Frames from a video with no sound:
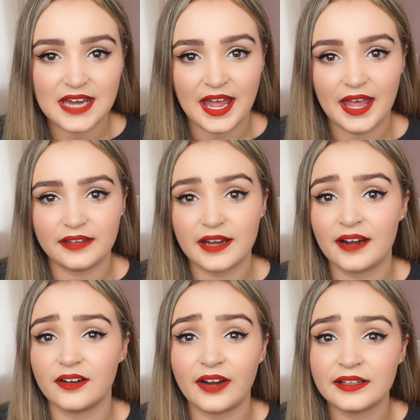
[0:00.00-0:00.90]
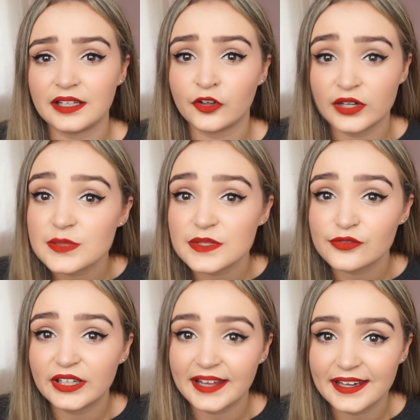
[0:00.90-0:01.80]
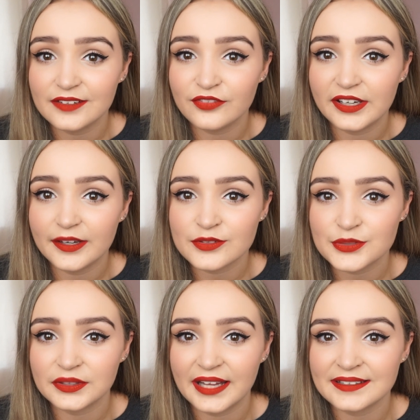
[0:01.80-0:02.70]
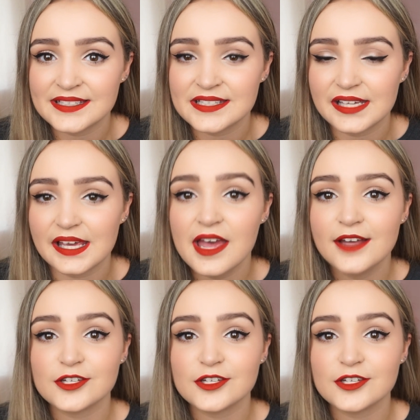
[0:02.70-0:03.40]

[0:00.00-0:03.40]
and are there any Christmas related videos you would like to see,